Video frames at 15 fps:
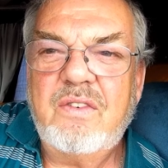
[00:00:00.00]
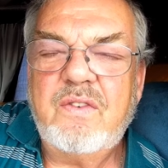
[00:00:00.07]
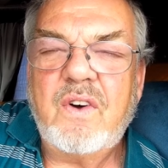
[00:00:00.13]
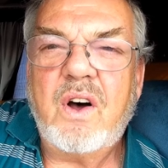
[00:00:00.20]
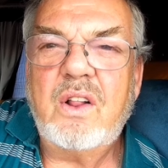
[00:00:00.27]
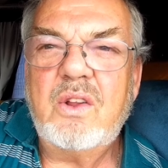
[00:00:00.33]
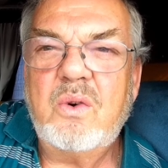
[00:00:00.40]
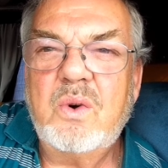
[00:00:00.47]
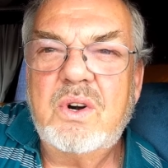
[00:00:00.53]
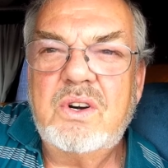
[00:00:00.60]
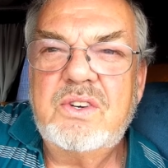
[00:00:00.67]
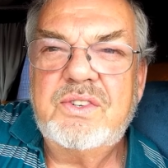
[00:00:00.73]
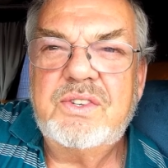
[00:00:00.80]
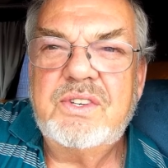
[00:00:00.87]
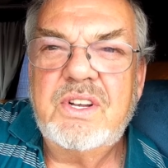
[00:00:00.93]

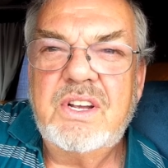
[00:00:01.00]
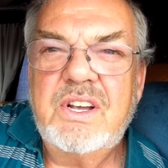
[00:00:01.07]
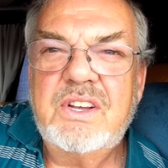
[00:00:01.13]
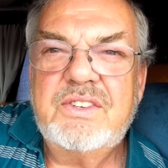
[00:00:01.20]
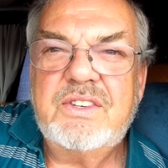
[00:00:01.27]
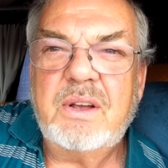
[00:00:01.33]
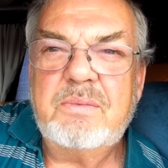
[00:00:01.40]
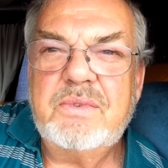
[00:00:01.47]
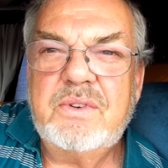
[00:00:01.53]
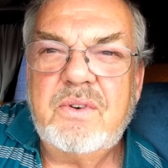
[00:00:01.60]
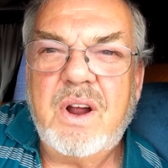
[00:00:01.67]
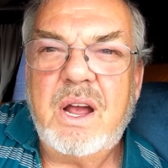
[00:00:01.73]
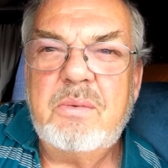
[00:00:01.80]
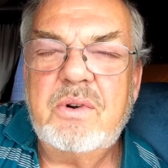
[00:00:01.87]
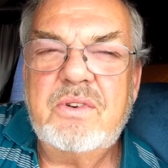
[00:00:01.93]
followers,
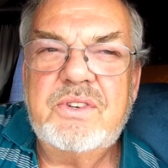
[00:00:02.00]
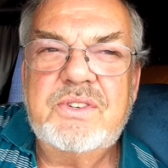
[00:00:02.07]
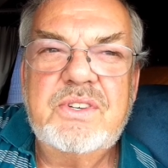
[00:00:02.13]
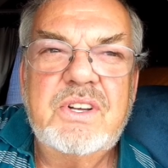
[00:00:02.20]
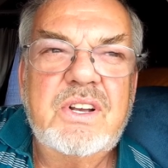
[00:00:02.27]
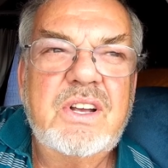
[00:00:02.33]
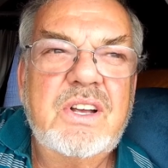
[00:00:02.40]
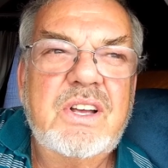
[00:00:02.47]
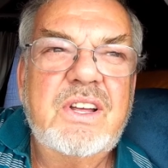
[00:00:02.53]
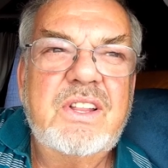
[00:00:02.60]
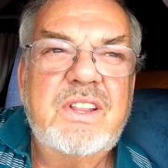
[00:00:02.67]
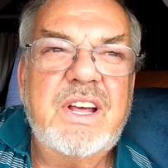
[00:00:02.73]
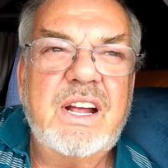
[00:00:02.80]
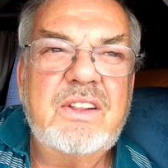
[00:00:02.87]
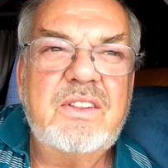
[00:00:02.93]
subscribers
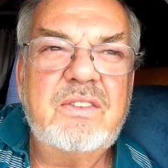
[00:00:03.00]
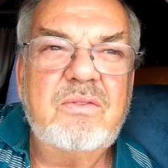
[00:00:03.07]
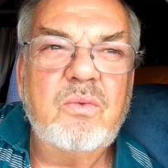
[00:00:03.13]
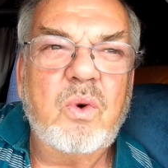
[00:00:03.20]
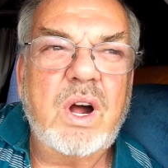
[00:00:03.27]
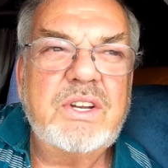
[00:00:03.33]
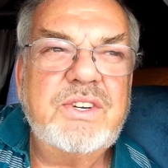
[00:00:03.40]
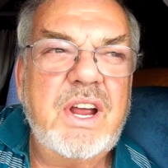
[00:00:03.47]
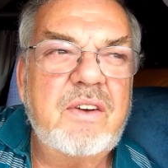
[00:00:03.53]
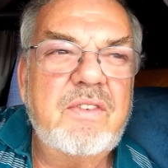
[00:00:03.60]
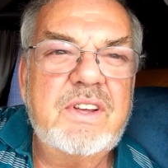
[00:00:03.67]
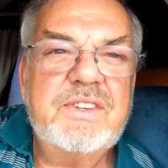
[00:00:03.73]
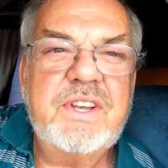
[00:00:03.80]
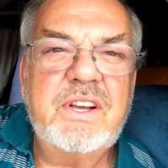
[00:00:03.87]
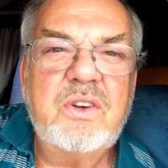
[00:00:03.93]
that watch
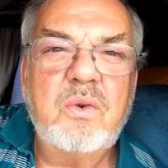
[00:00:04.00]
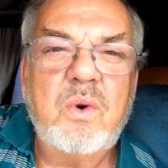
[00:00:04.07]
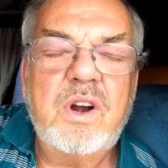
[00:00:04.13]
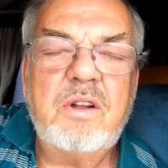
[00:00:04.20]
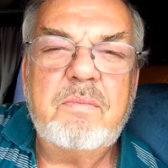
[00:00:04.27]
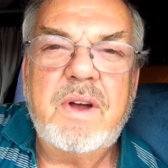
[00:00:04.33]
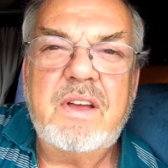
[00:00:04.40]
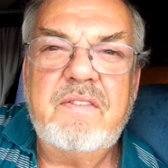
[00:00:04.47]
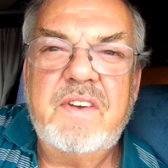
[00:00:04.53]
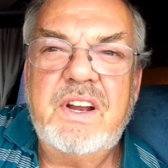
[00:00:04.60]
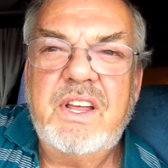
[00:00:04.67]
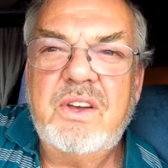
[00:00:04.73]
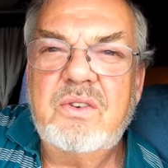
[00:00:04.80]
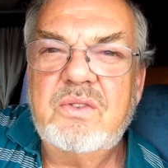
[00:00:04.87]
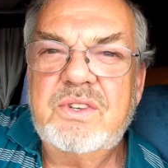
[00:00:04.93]
every single one of my
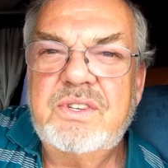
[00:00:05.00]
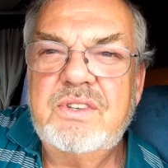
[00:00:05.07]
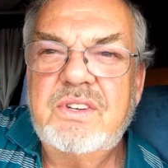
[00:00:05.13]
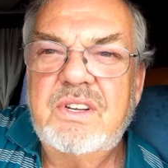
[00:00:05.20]
videos,